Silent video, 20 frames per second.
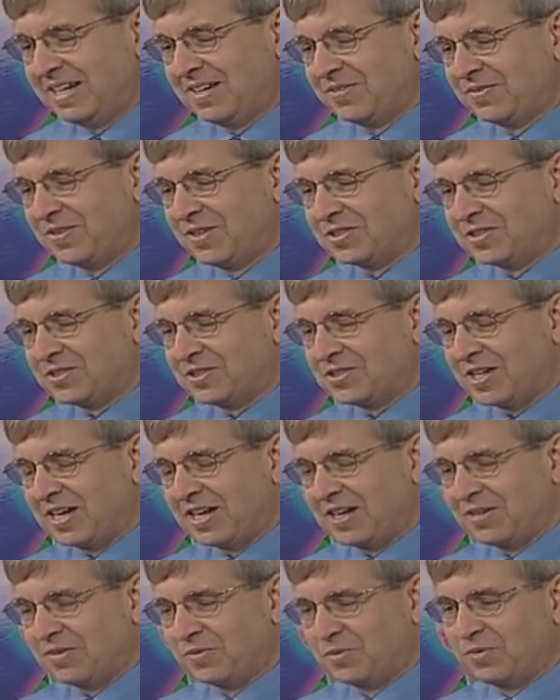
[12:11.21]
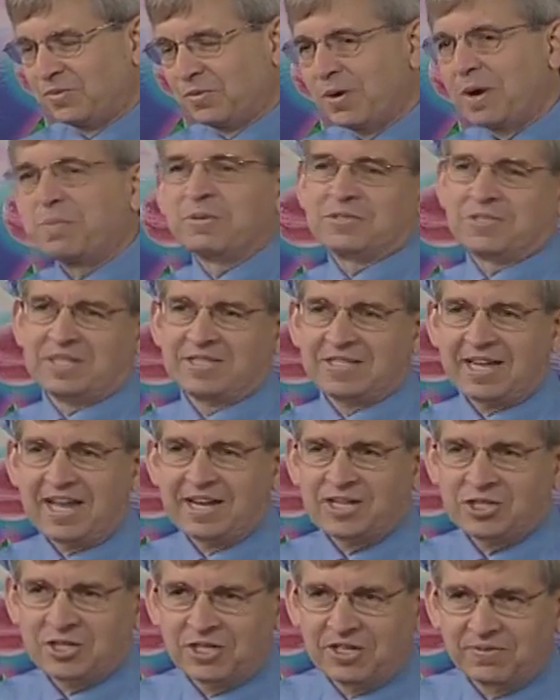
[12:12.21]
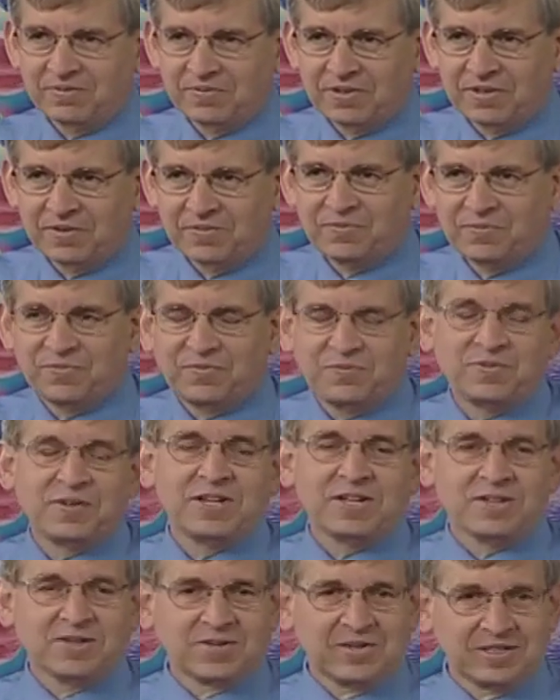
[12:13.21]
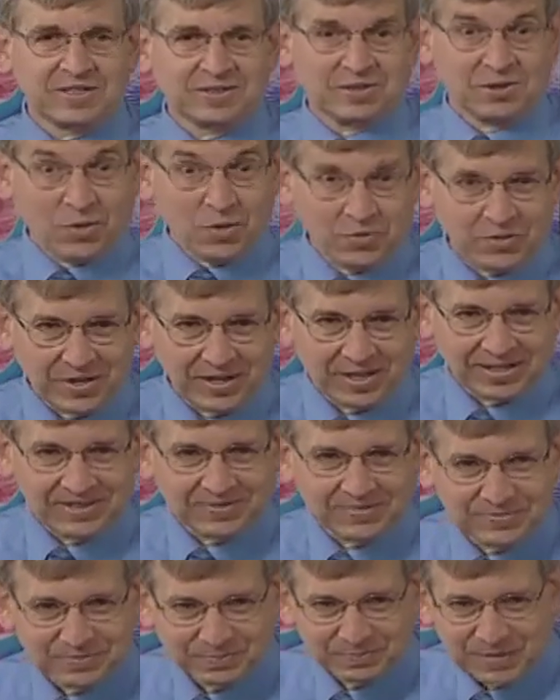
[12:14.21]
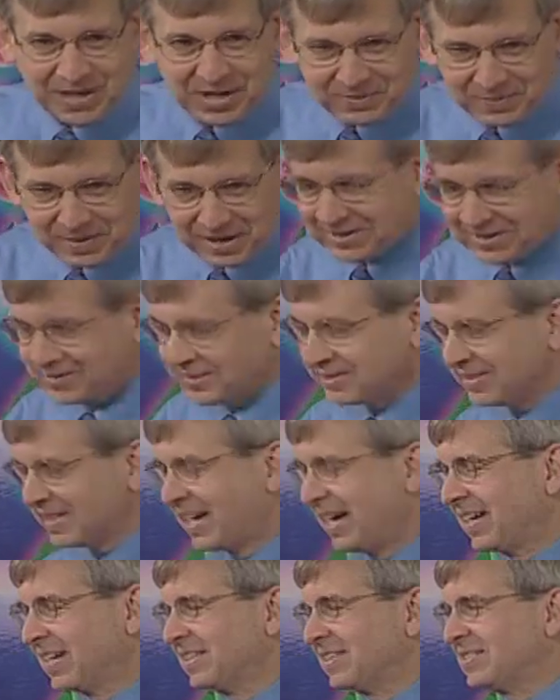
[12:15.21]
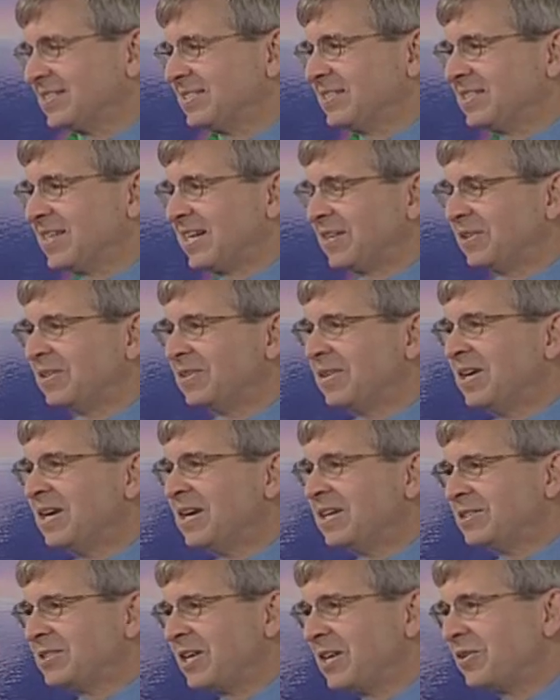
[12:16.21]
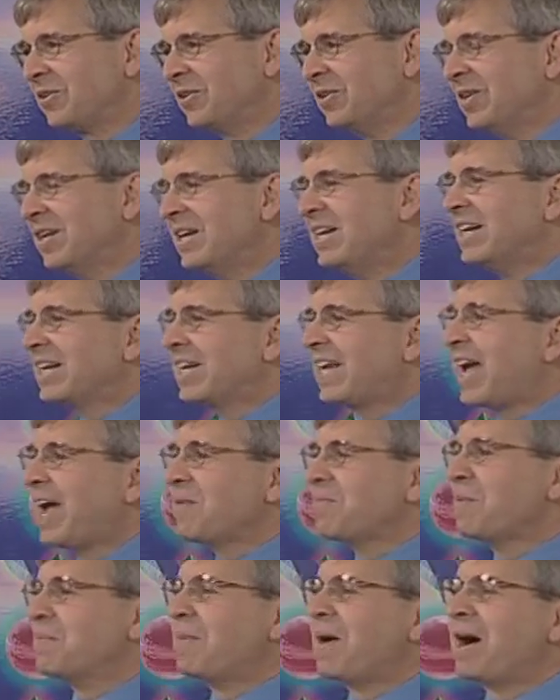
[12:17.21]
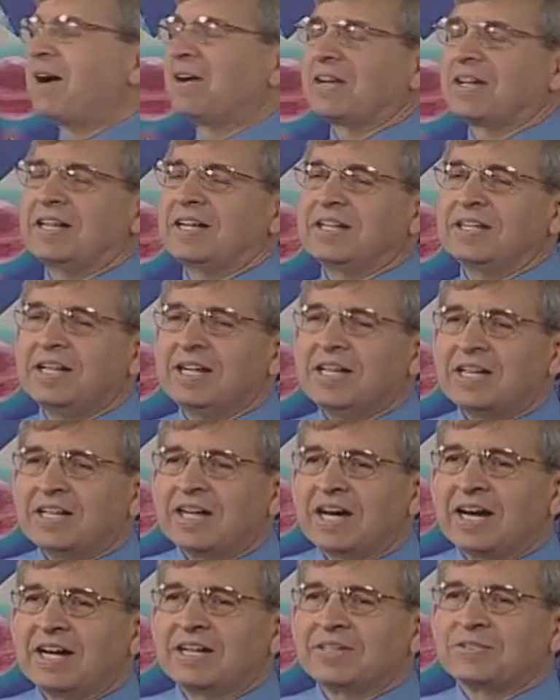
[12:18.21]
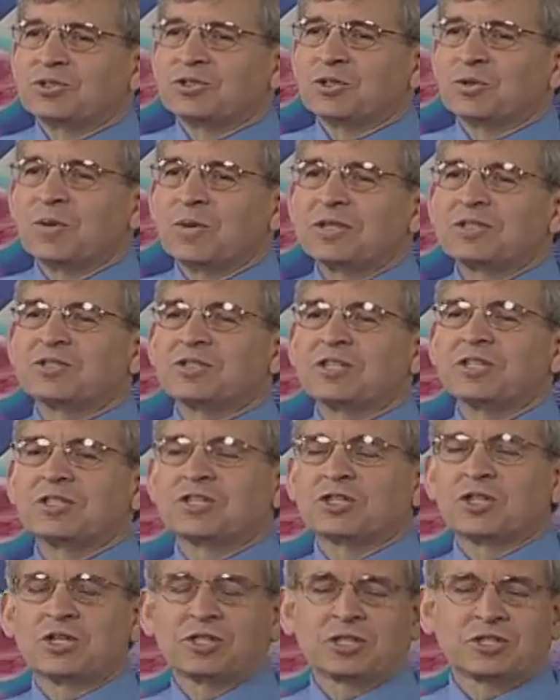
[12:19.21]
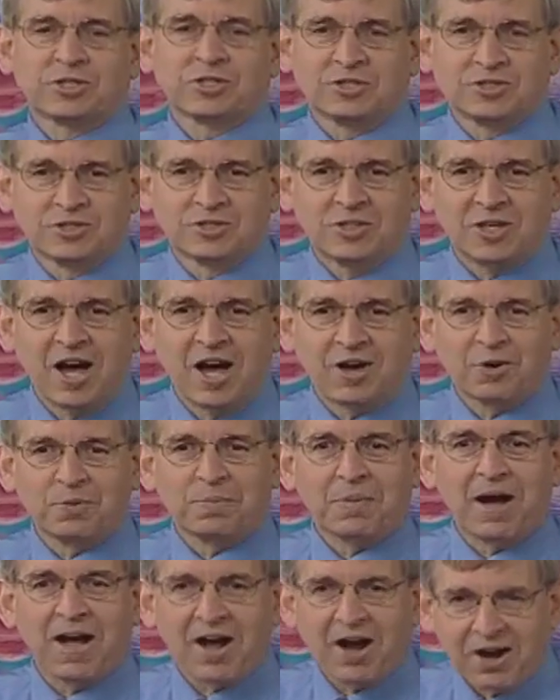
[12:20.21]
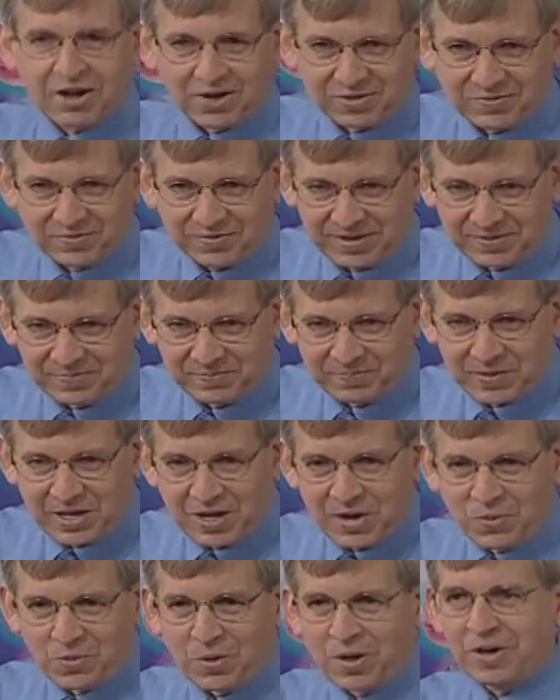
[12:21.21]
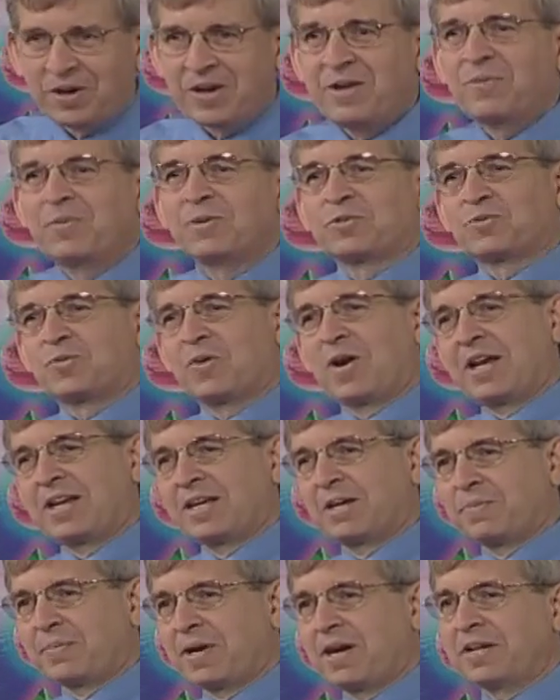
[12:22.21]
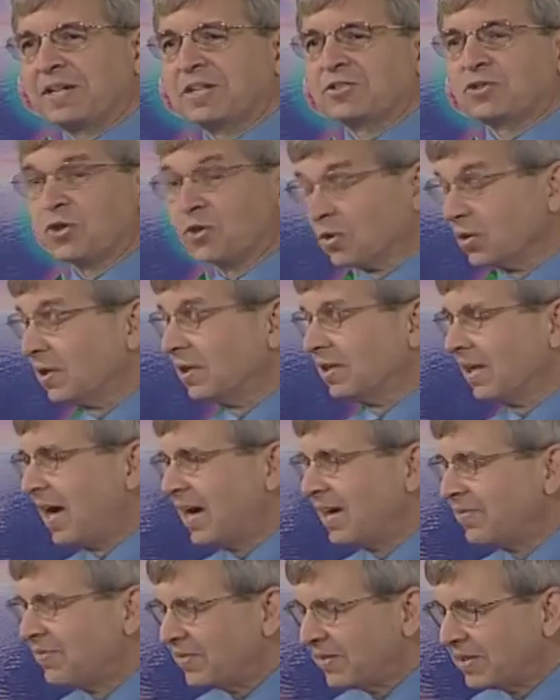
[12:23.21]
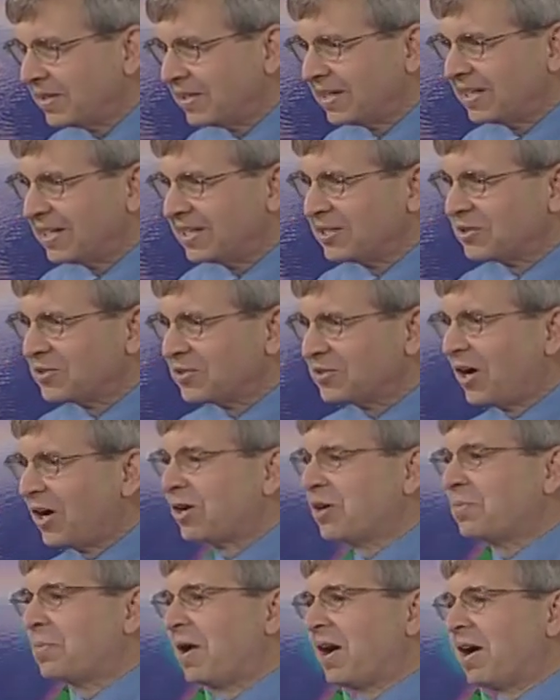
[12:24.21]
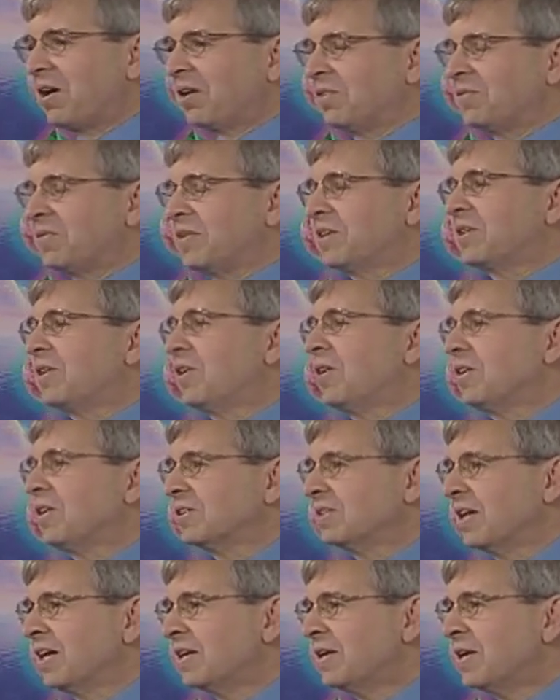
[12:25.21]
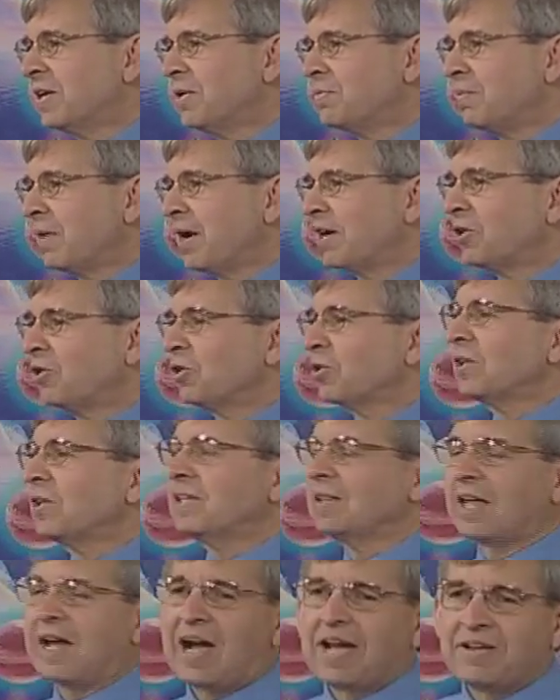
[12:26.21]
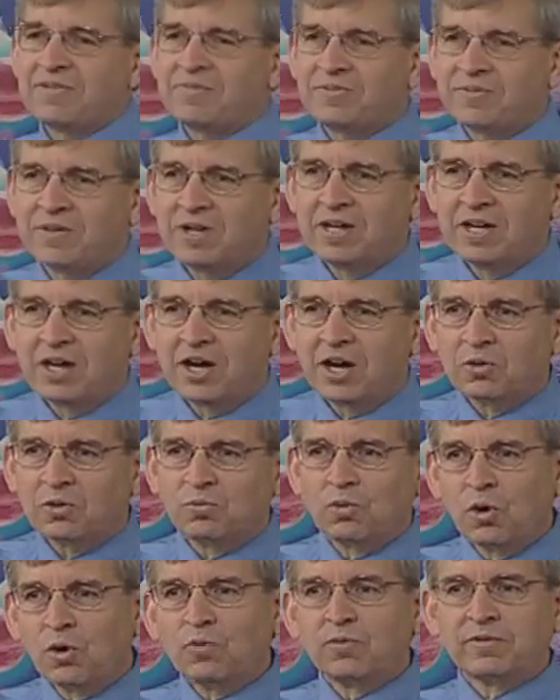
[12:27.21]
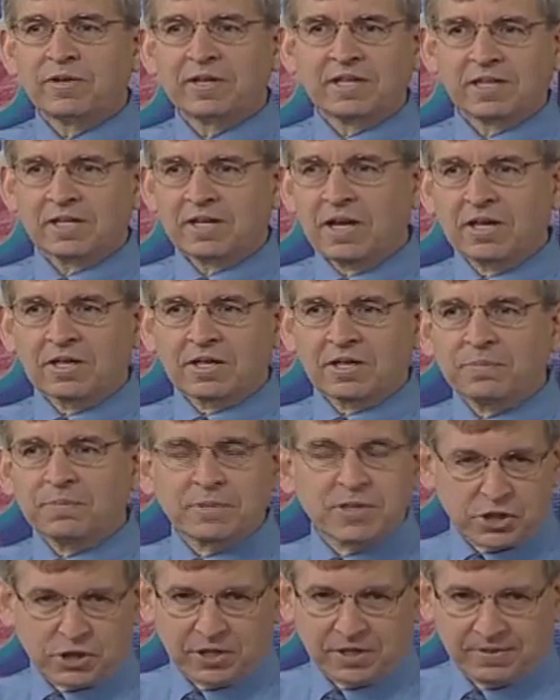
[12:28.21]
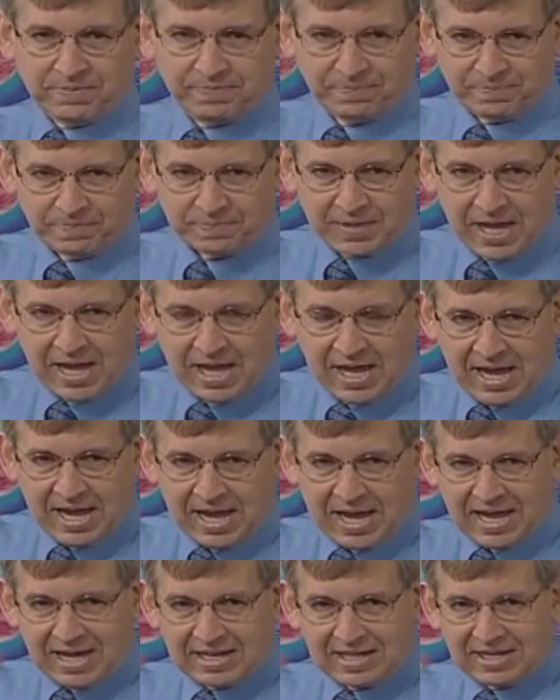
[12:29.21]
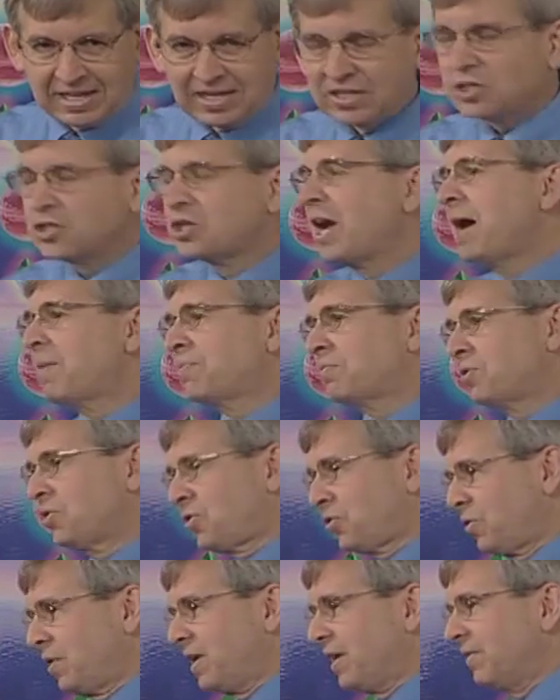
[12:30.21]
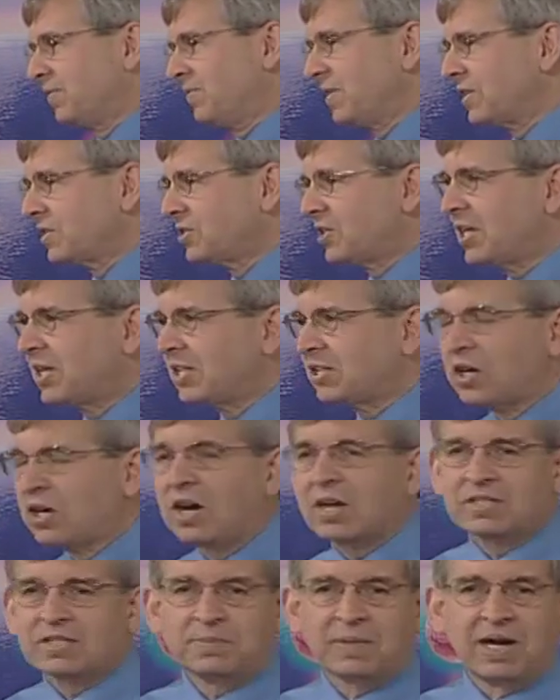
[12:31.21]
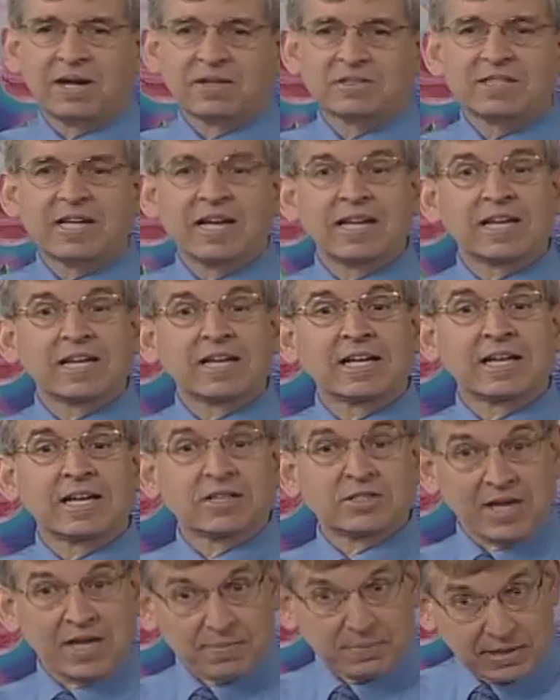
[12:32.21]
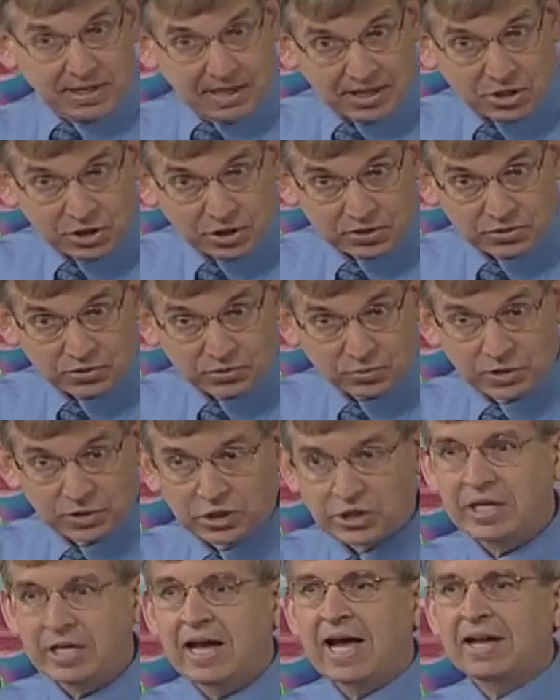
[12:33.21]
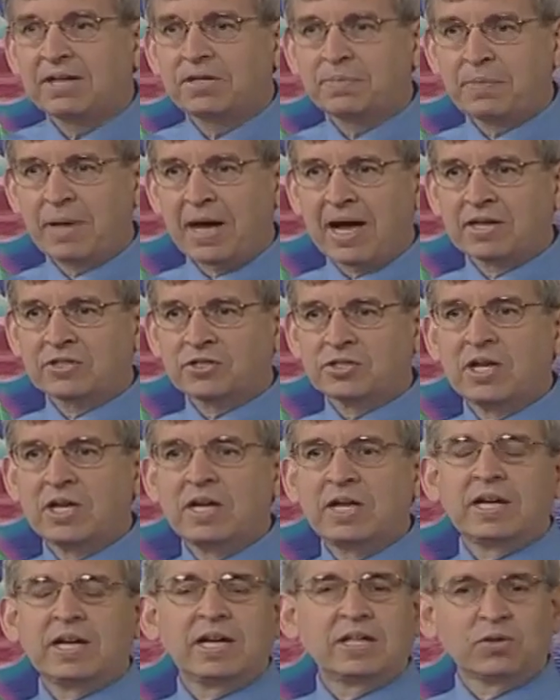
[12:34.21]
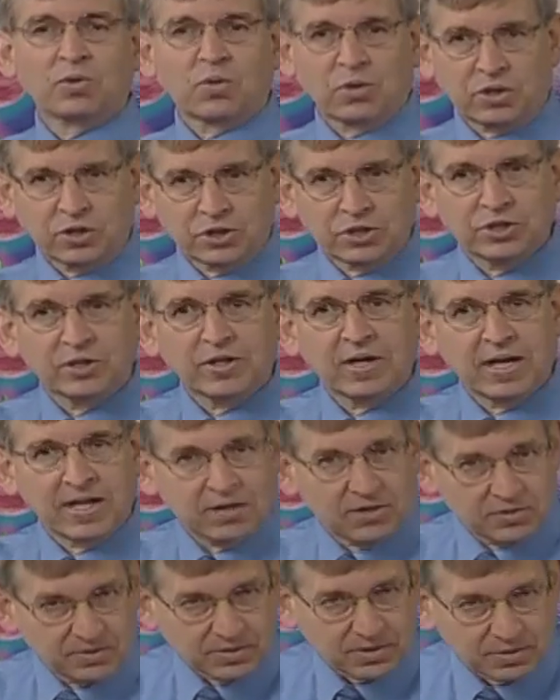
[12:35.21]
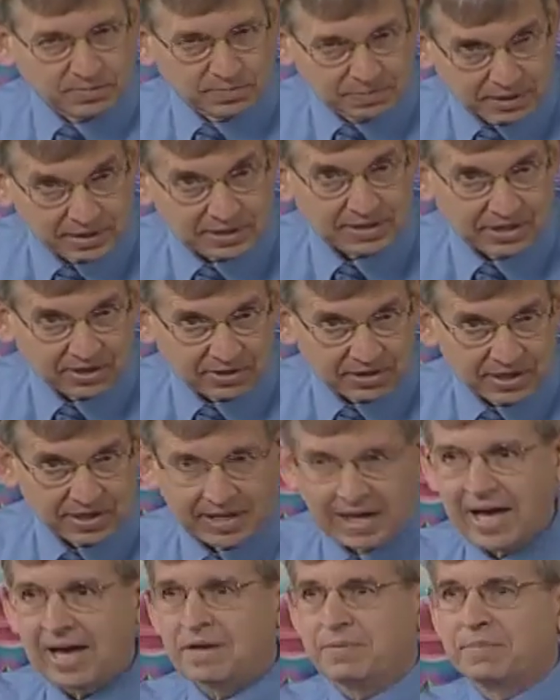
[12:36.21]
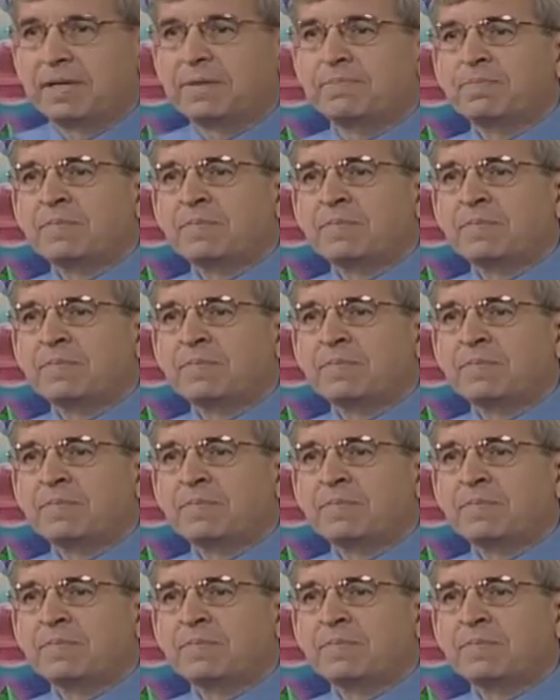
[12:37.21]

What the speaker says: this representation of the fear and loathing of mathematics and calculus in general came about in Sir Winston Churchill's autobiography, where he was writing about his early life in his autobiography called My Early Life, a Roving Commission. And in chapter 3 of this, he talked about taking examinations, which he had to pass in order to enter the military academy.